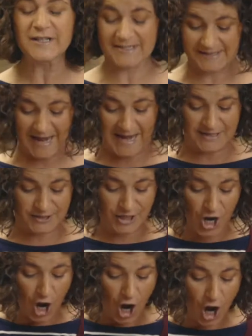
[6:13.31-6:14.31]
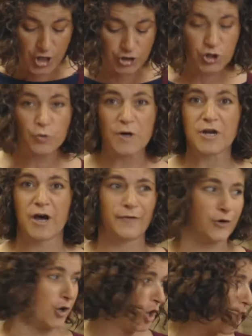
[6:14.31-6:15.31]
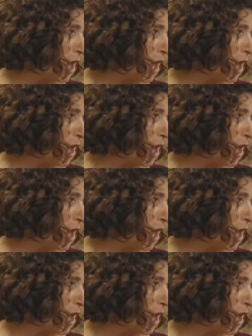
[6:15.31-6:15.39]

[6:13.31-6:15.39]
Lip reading: estate unto another.